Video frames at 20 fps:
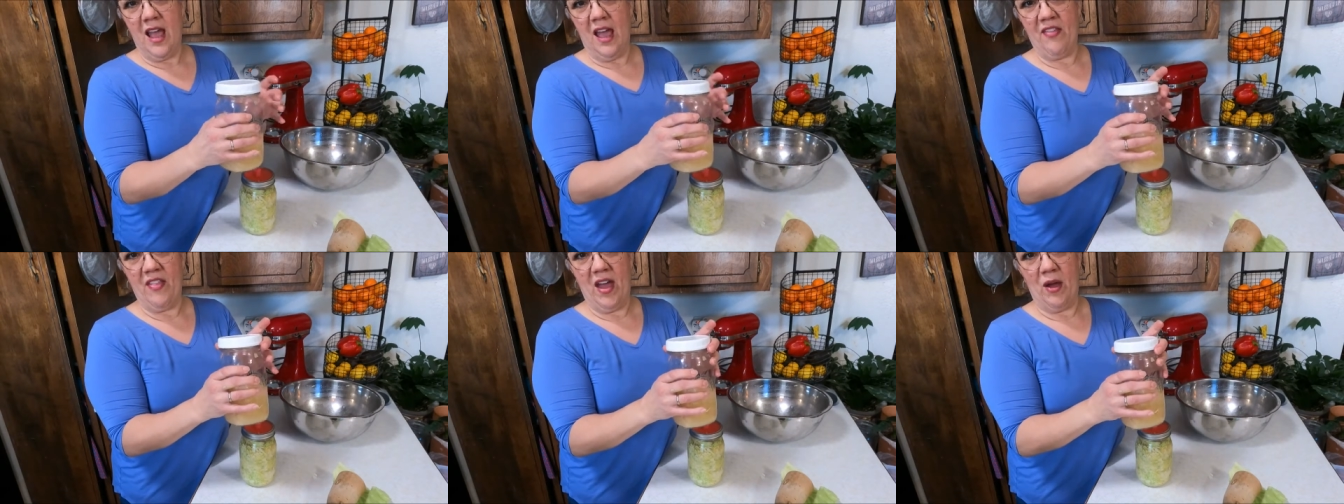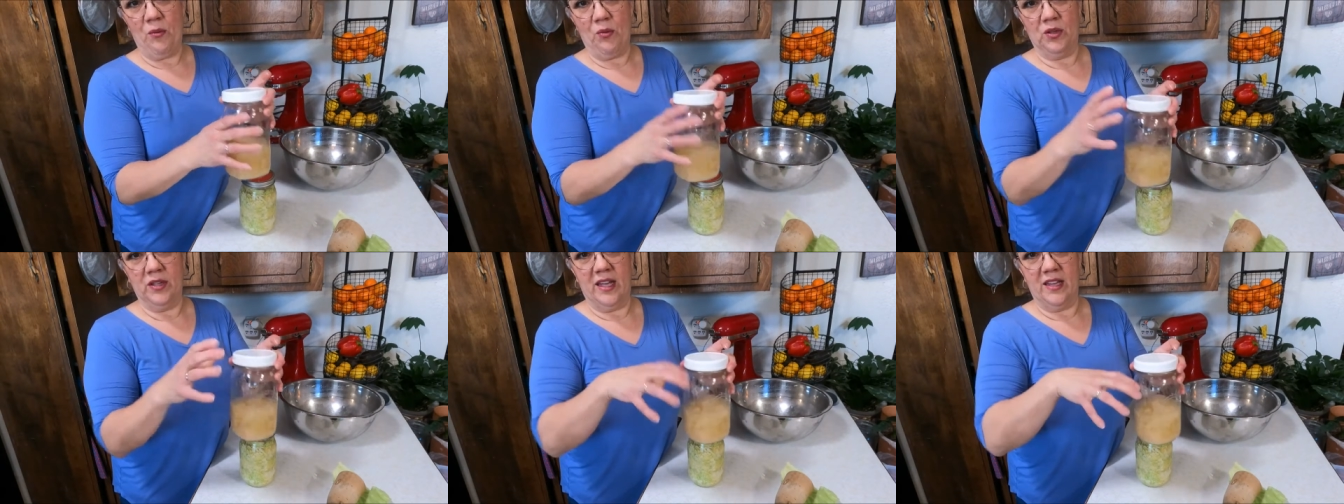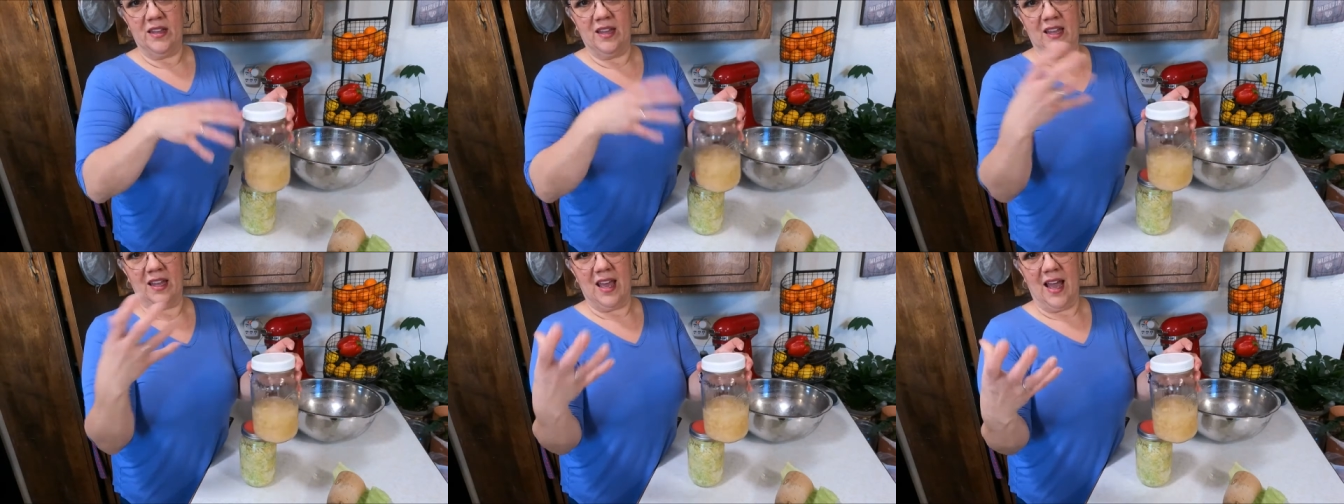And that will
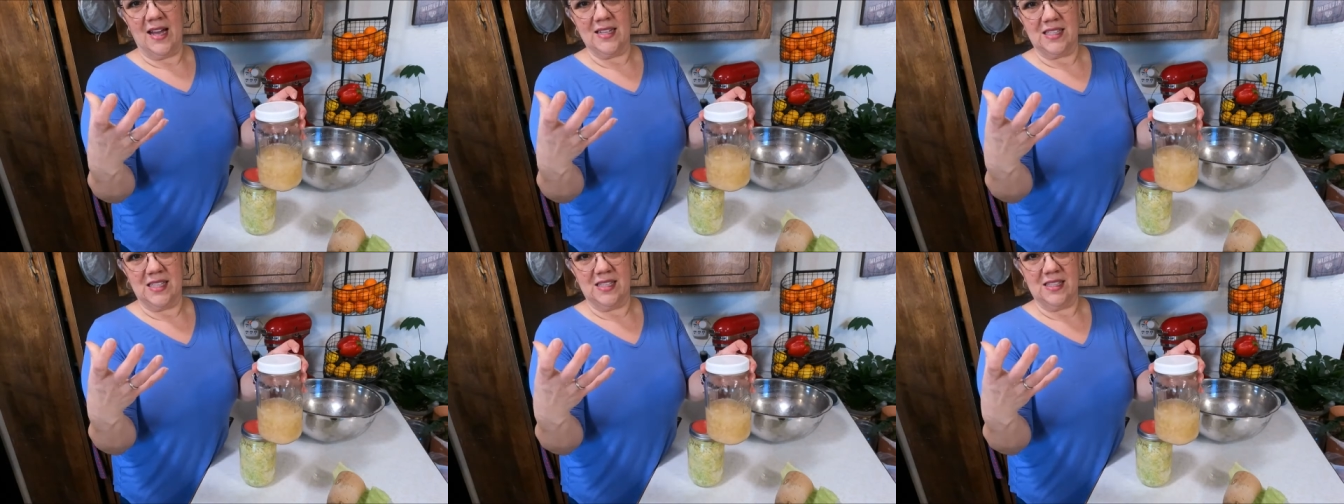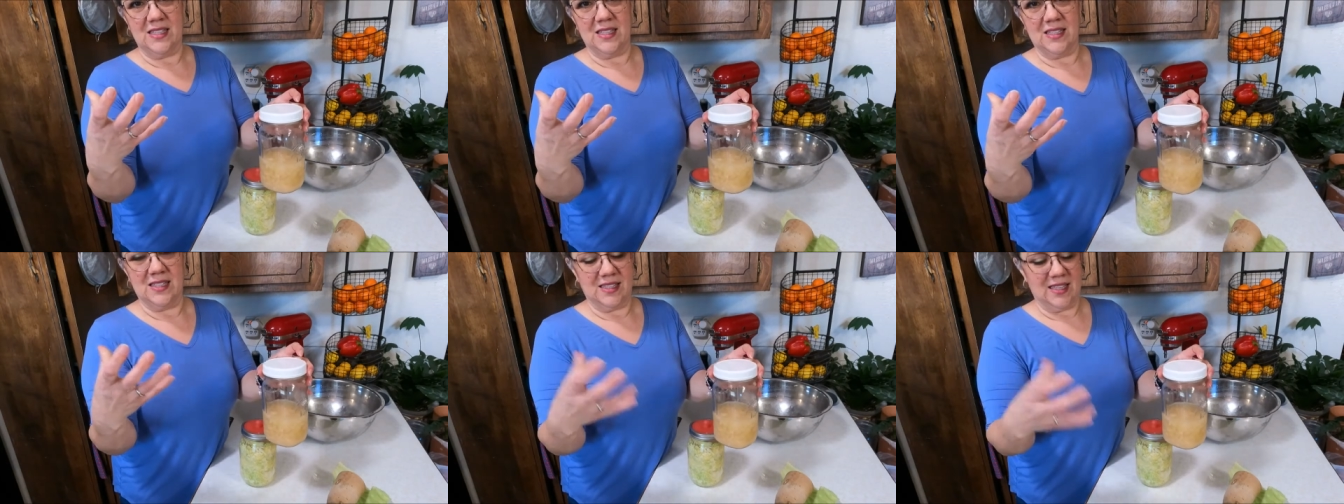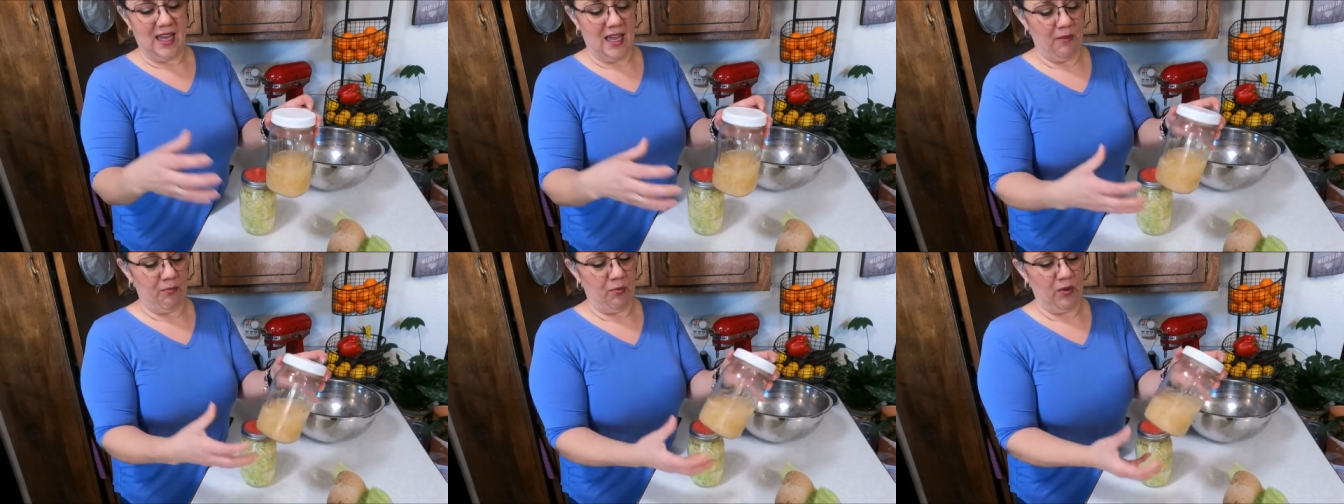let the gases
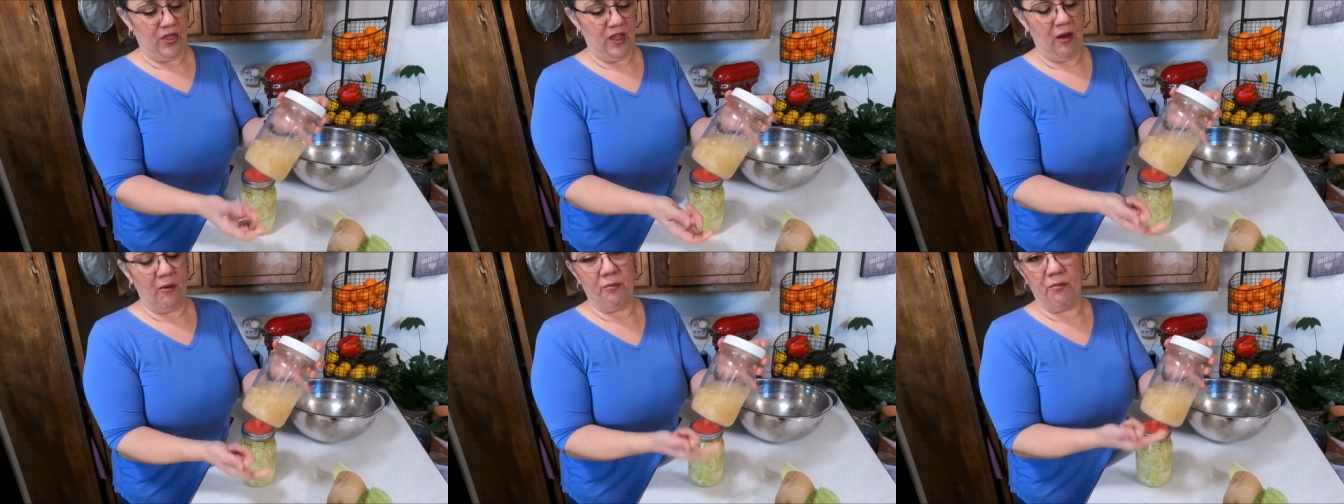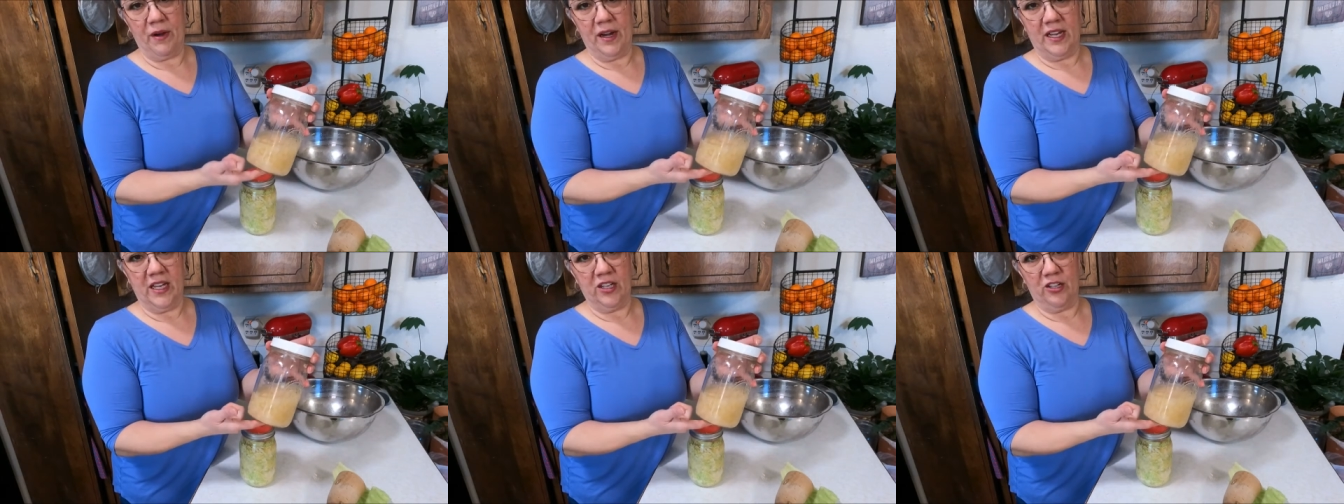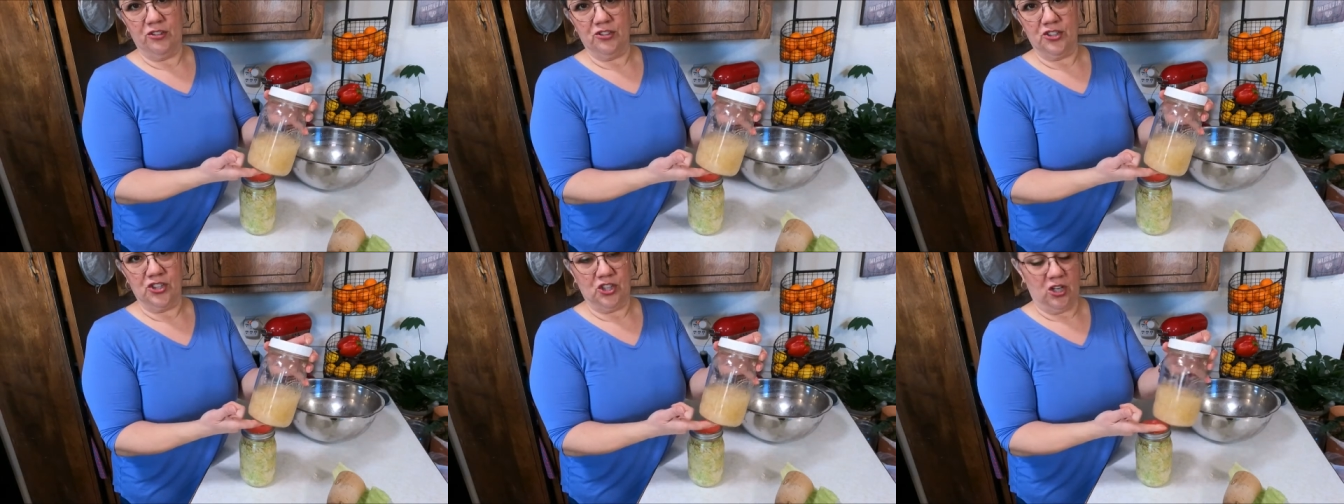escape without
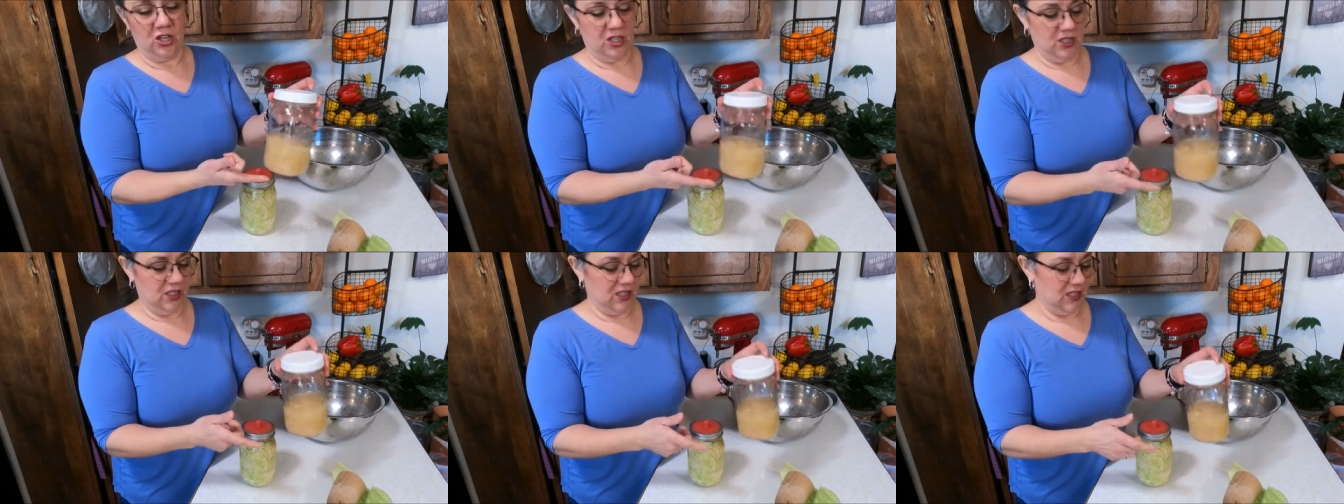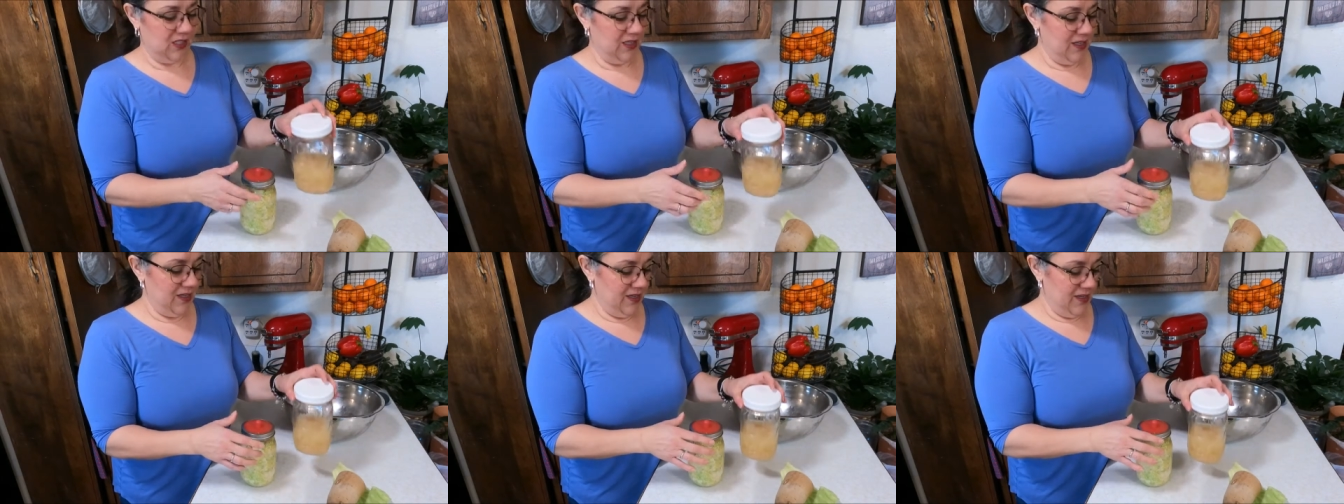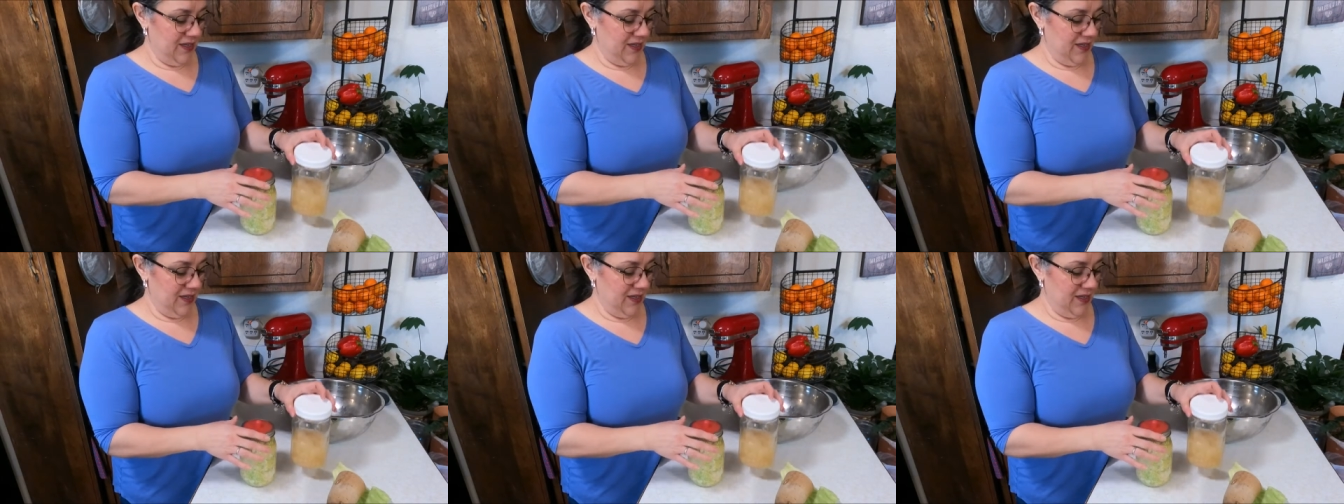breaking your jars.